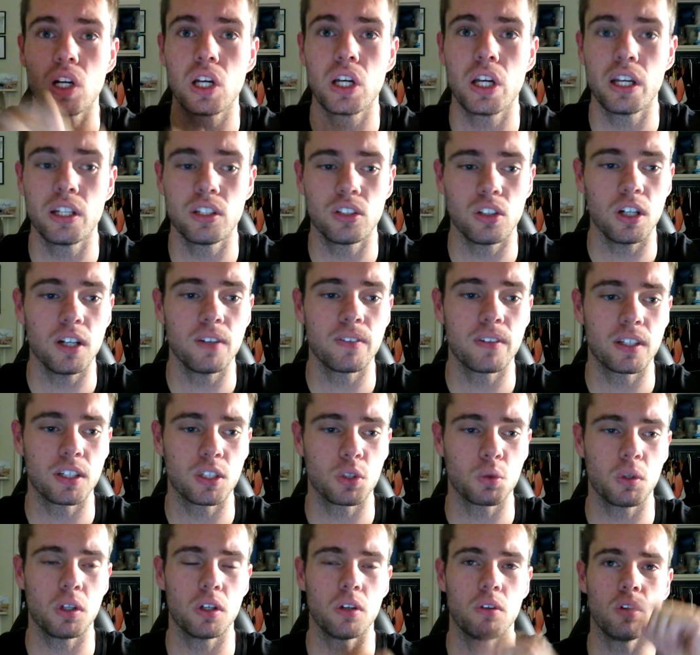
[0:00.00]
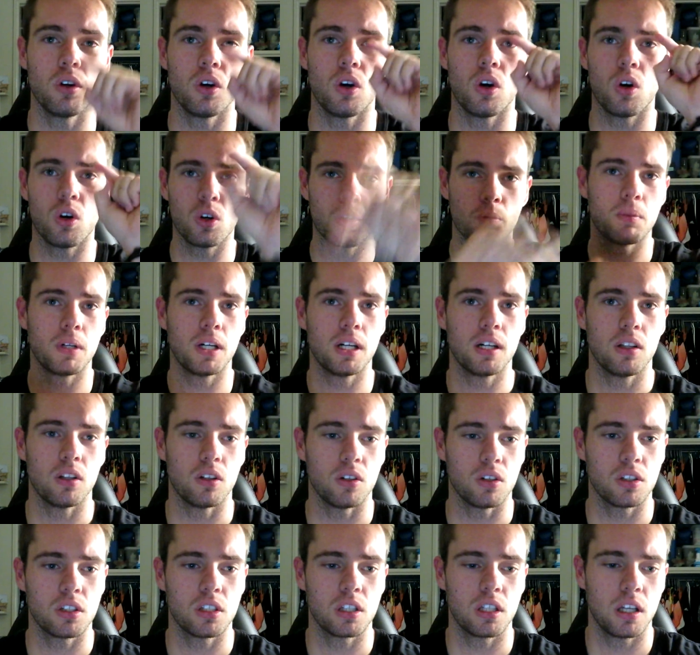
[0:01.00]
And diving as well on
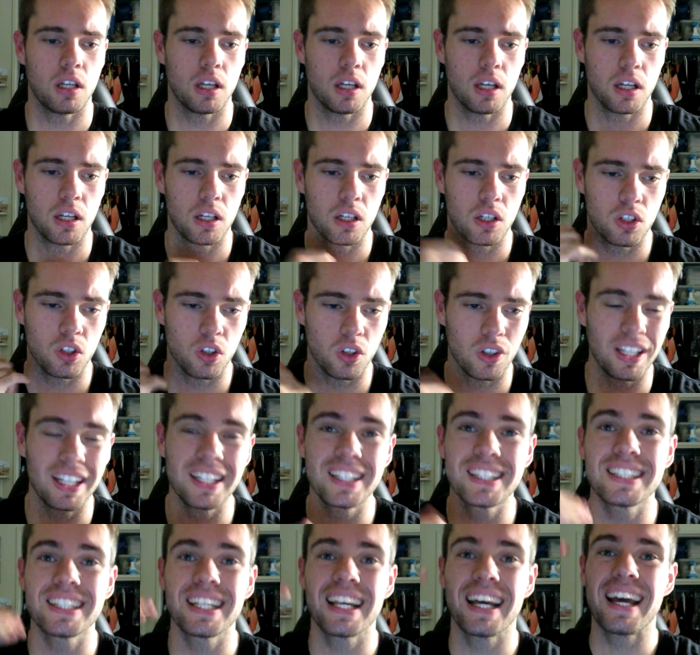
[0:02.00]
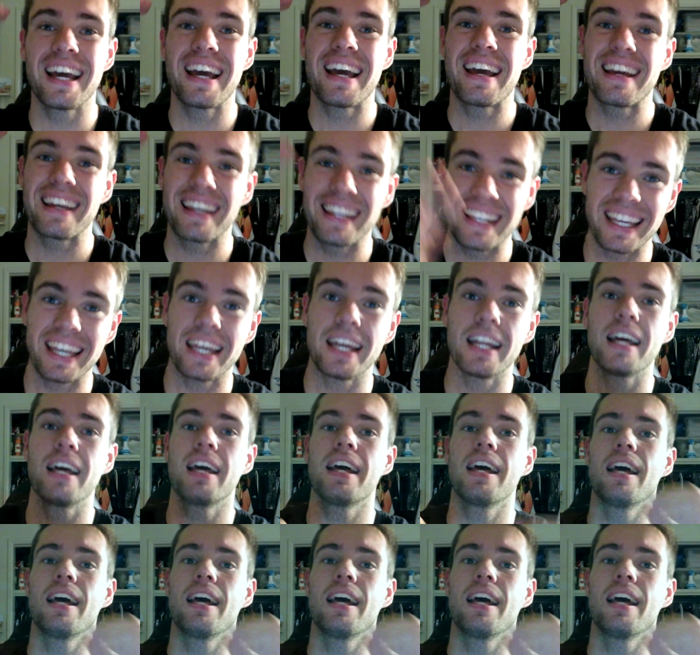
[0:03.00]
Maalhos. So let's get